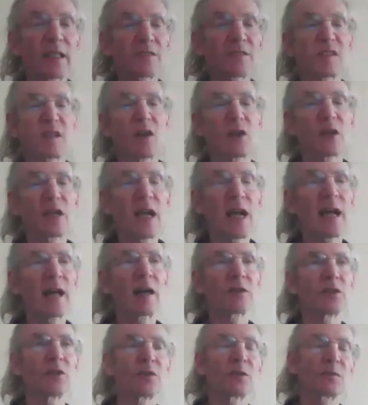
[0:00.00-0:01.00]
you got to uh, slow
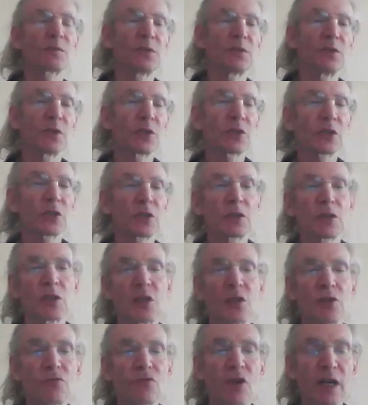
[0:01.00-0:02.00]
down. You're, you're
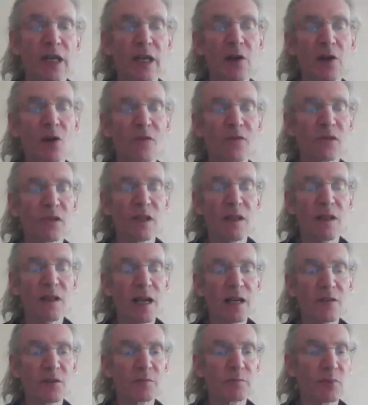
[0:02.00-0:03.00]
running over a
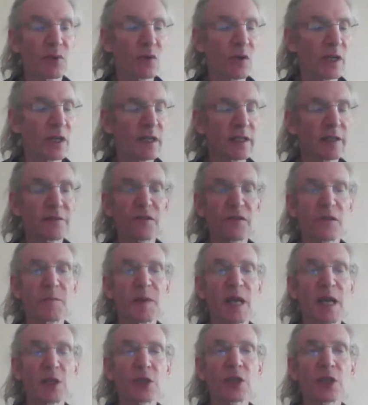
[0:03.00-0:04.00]
lot of important
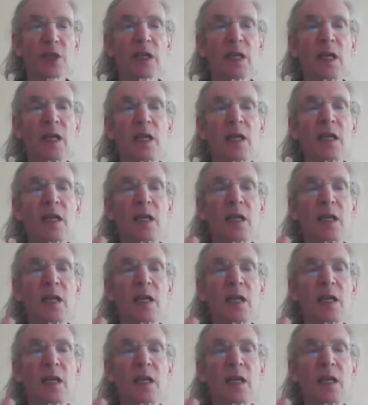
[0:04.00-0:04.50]
information.